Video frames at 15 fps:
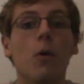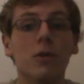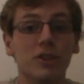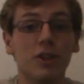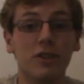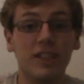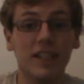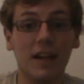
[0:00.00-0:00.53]

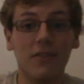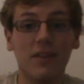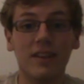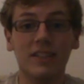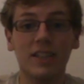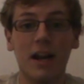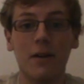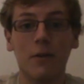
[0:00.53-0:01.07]
Also, check out the
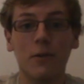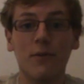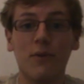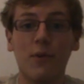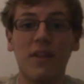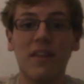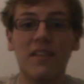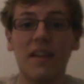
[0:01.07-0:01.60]
channels of
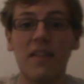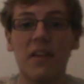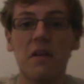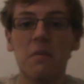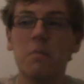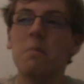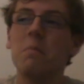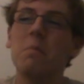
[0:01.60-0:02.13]
all these
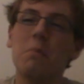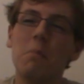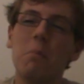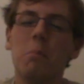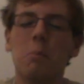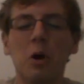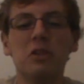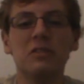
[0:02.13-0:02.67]
other
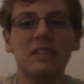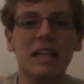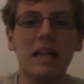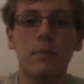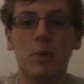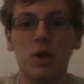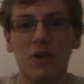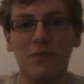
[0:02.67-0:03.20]
mostly
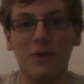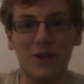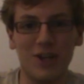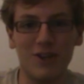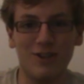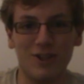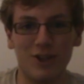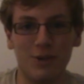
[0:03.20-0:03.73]
beautiful
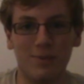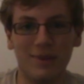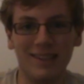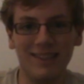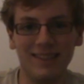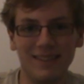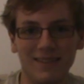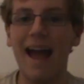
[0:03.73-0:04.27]

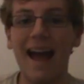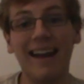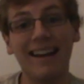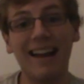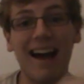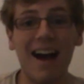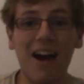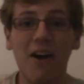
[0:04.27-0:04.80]
YouTubers, and
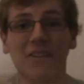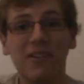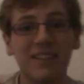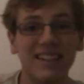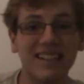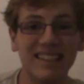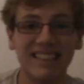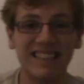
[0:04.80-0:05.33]
I'll
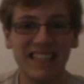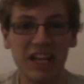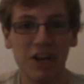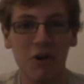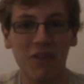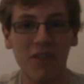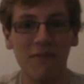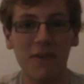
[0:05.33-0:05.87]
see you
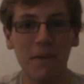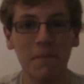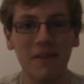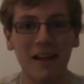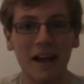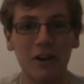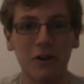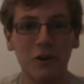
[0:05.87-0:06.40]
on the flip
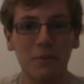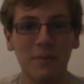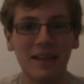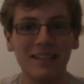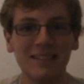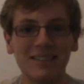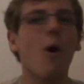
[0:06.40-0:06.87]
side, homies.